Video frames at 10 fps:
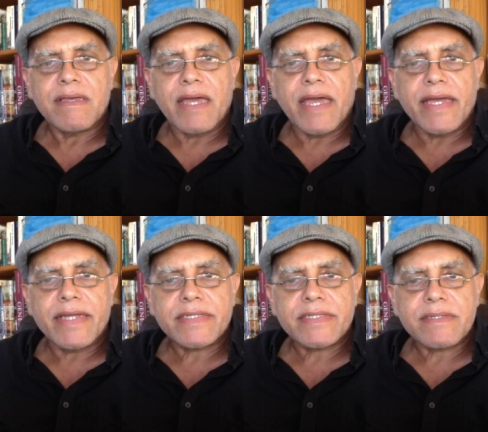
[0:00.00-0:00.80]

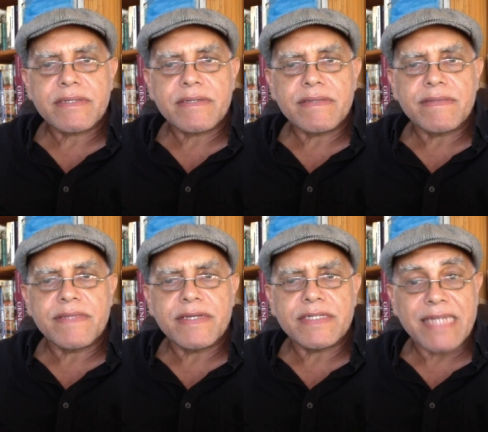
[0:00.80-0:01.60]
at
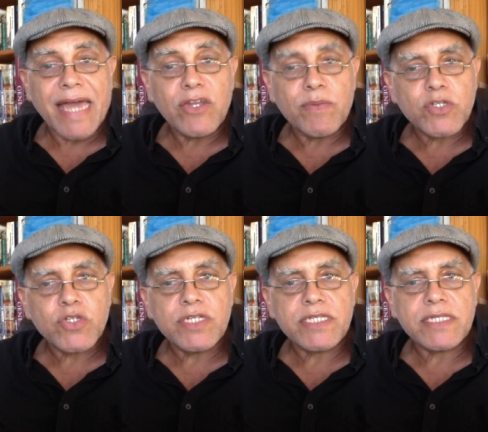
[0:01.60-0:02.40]
the denied
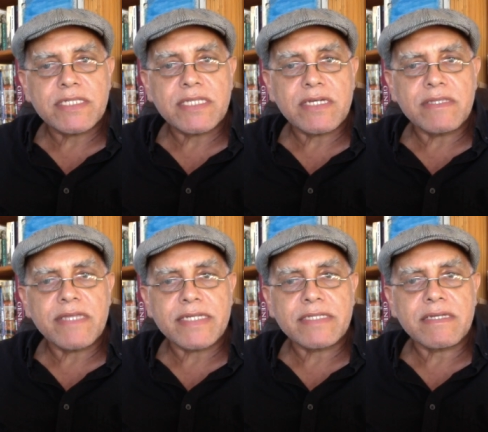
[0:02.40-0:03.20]
opportunities
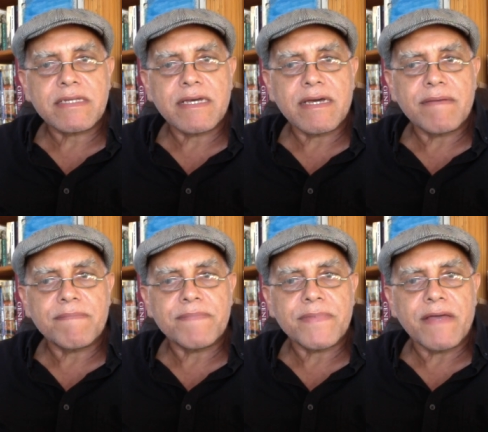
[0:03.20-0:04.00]
that
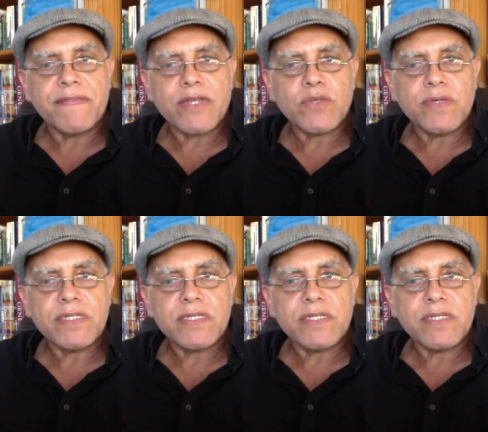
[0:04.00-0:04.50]
were